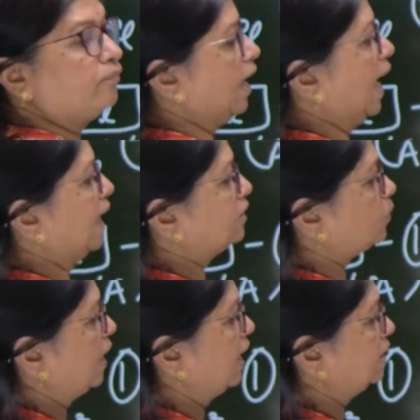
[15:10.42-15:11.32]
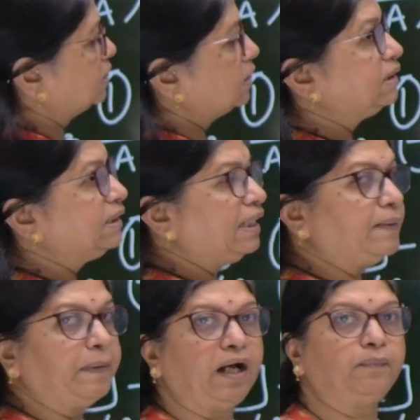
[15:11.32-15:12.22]
as well as
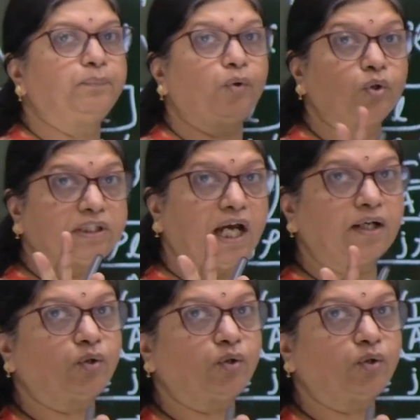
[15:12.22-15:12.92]
sigma both are